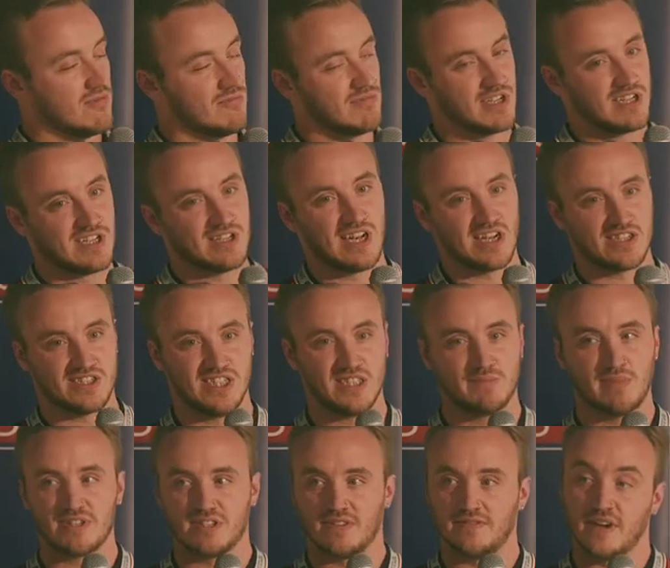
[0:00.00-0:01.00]
we could actually
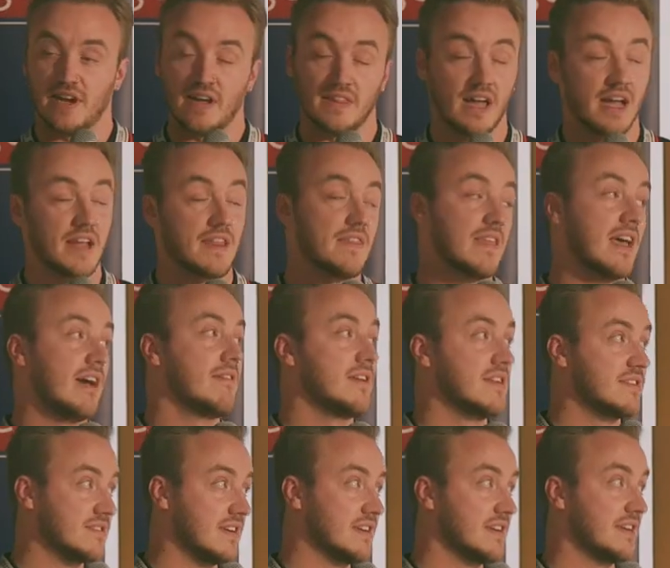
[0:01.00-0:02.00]
specify that in there
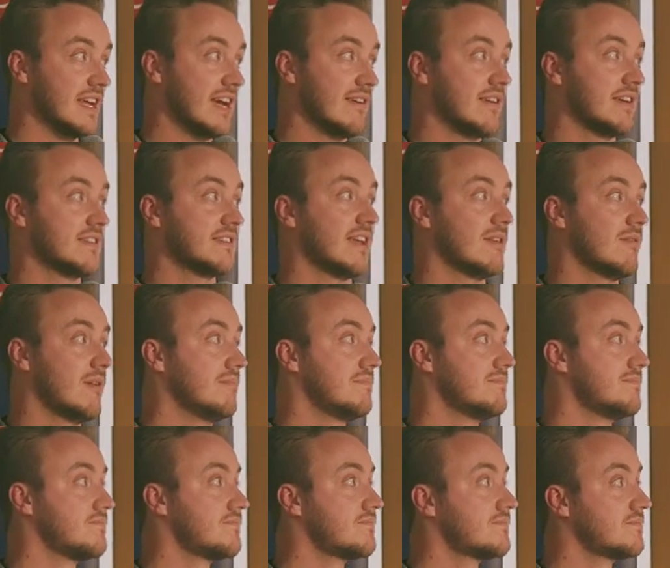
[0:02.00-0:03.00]
and send it direct to that one.